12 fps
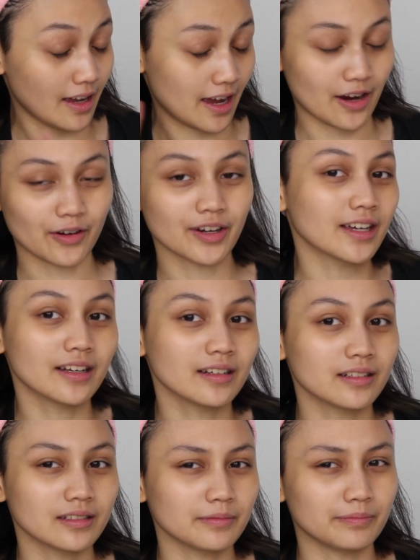hairy,
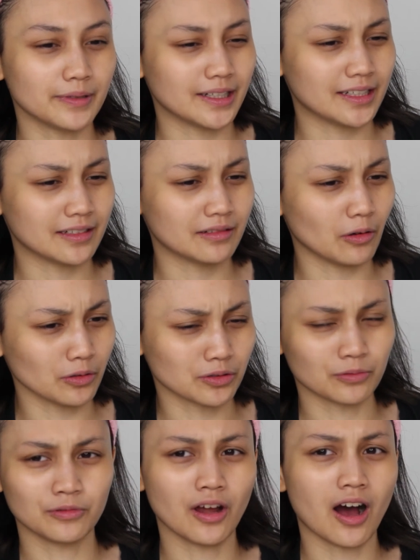but
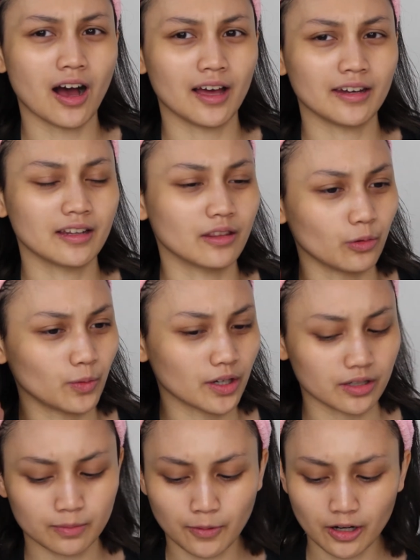also not. The
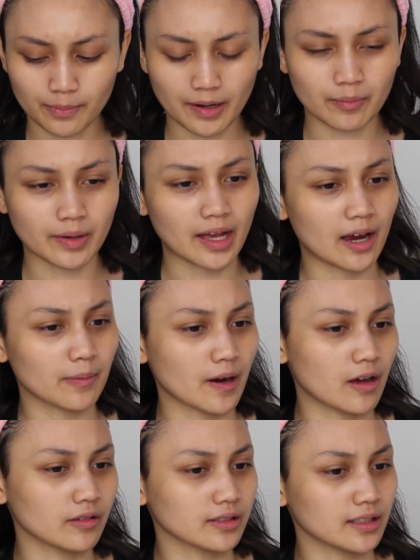weirdest part about my
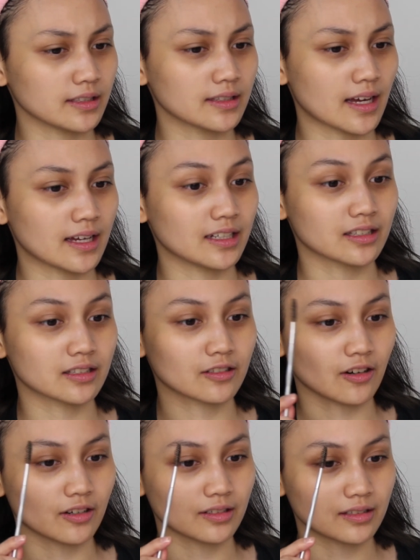eyebrows is that it
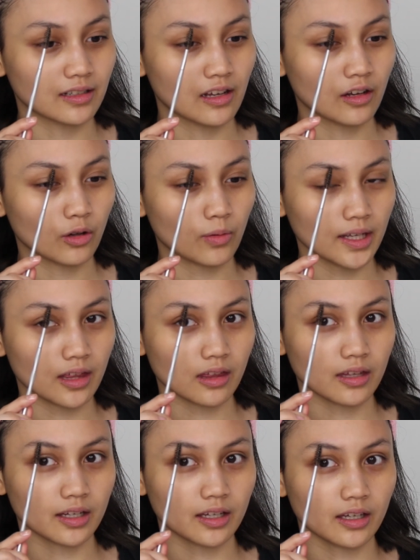starts quite
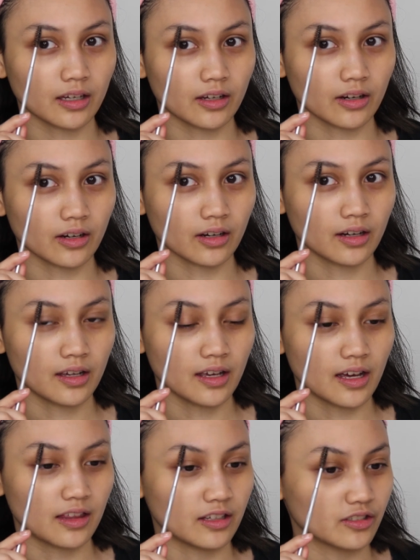thick here
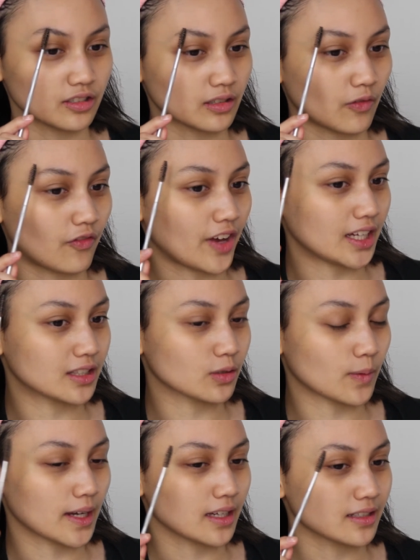and then just fades
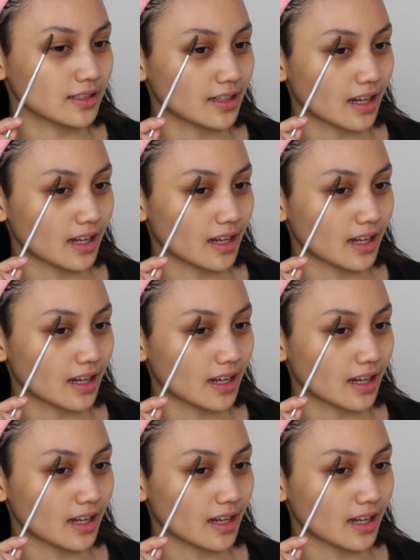away into